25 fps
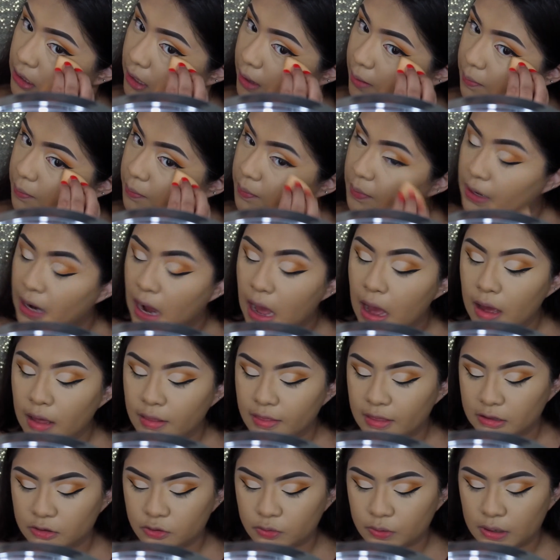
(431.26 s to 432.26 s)
yeah, but
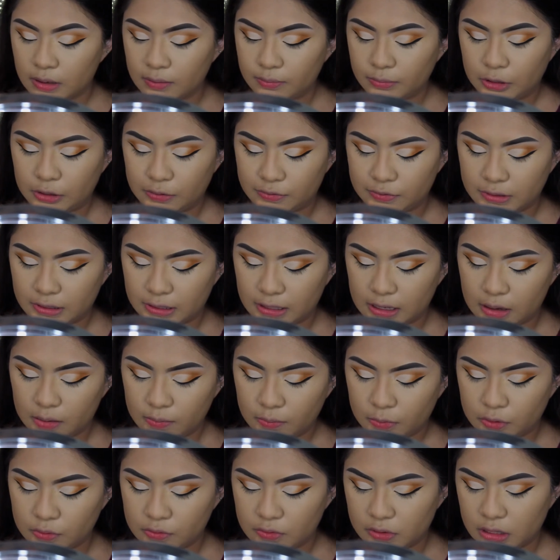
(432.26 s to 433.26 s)
that's what I'm using.
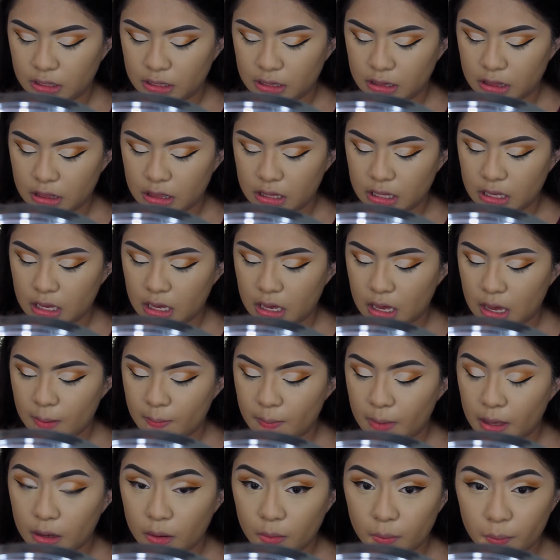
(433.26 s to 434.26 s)
I'm using the
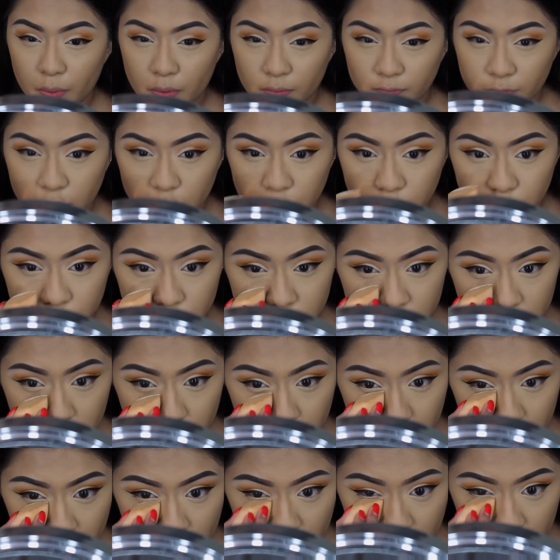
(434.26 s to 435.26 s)
Makeup
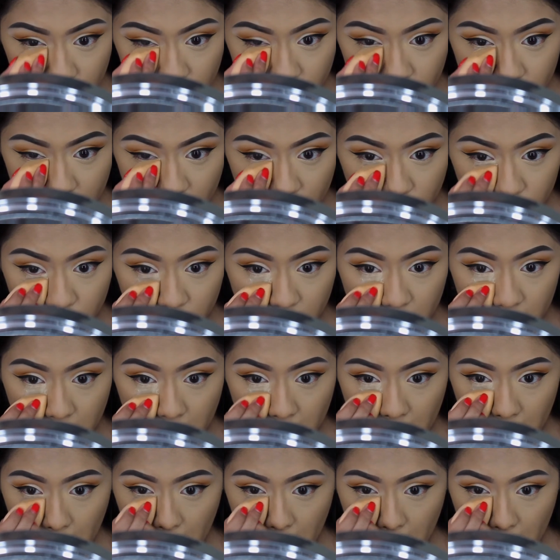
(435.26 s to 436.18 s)
Revolution banana powder.